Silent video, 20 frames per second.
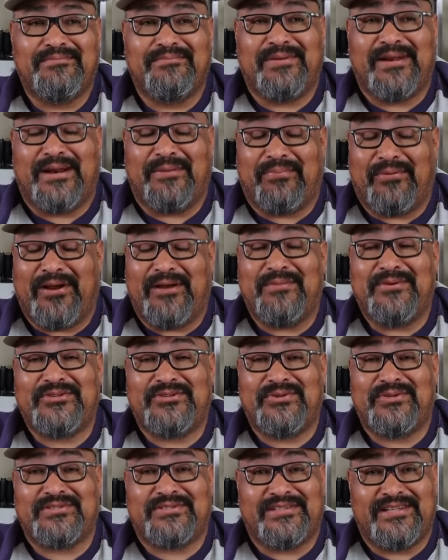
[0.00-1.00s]
but I
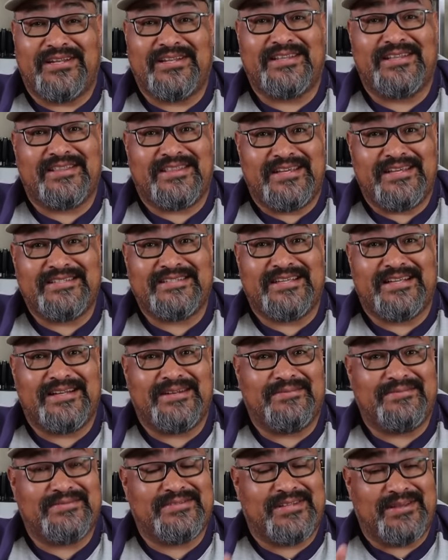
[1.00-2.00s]
promise you it's none of the things
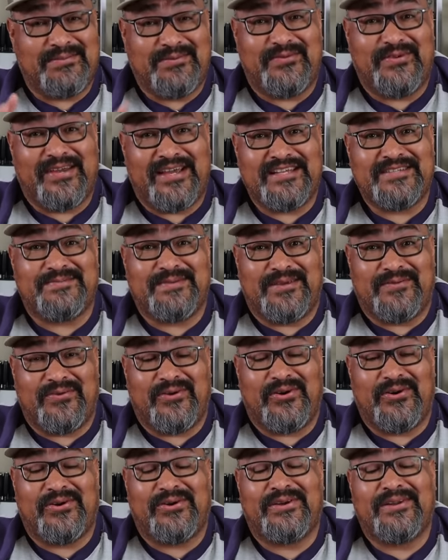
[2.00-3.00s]
that some of you guys may have
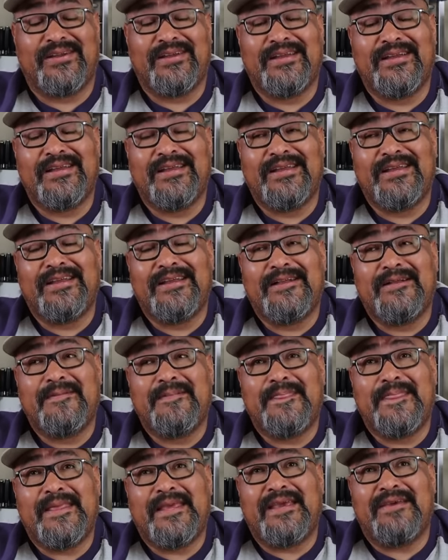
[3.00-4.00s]
heard.
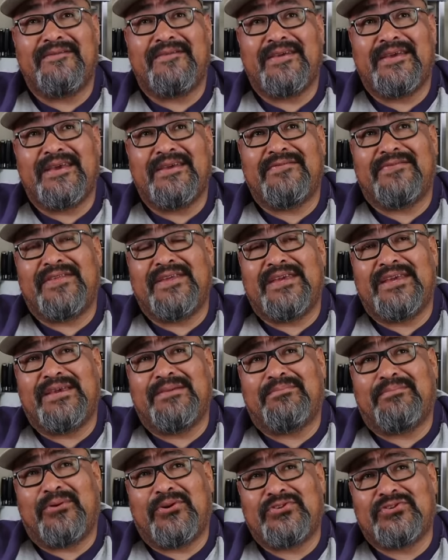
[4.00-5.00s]
If
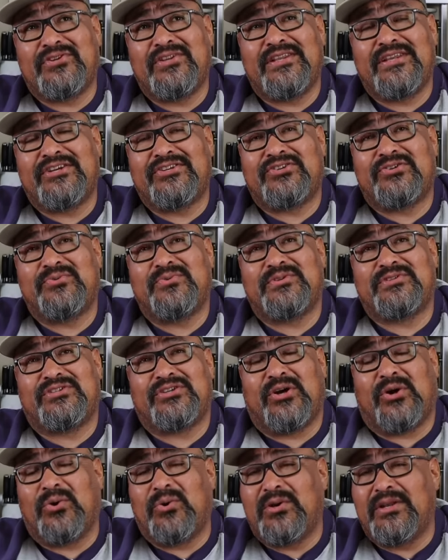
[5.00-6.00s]
the personal issue was
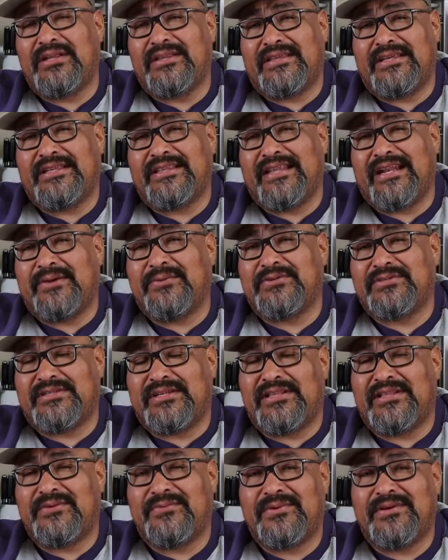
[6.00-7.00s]
the only thing that I was
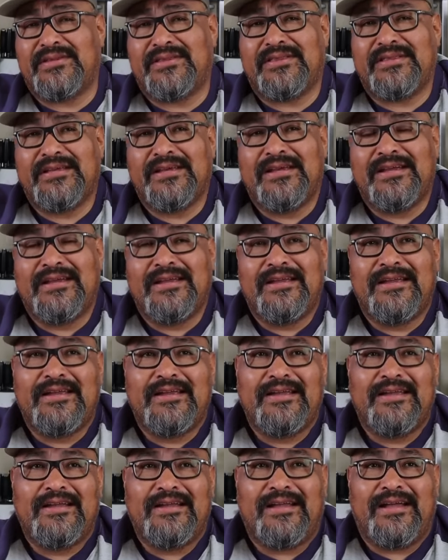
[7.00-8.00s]
dealing with,
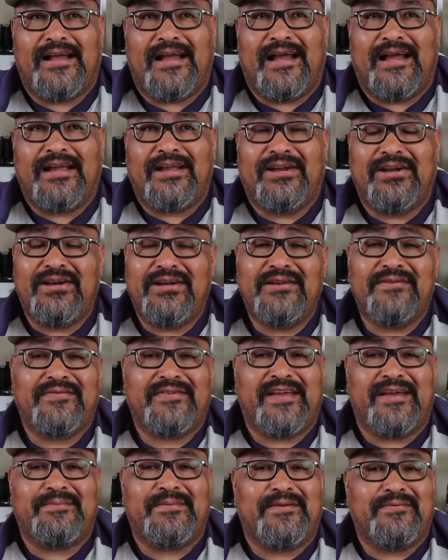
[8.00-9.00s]
I could
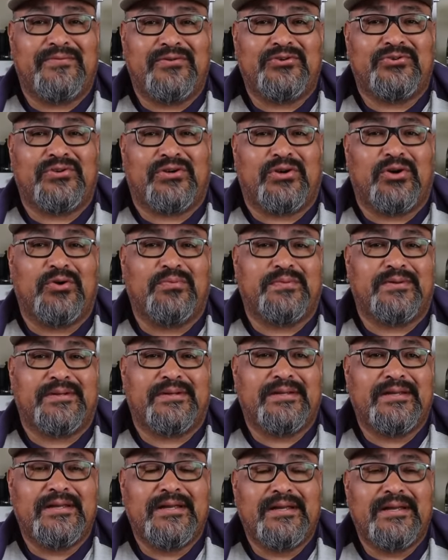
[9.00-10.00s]
have kept my food truck
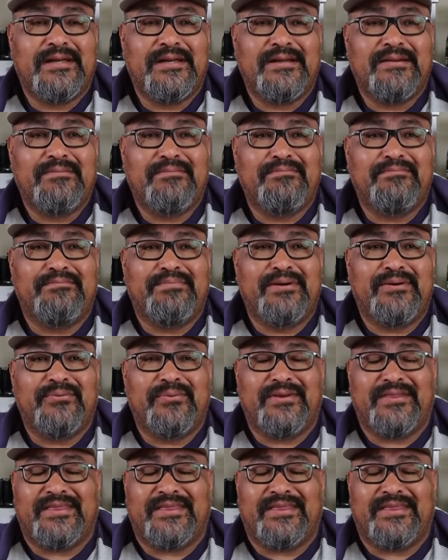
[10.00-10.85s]
open, but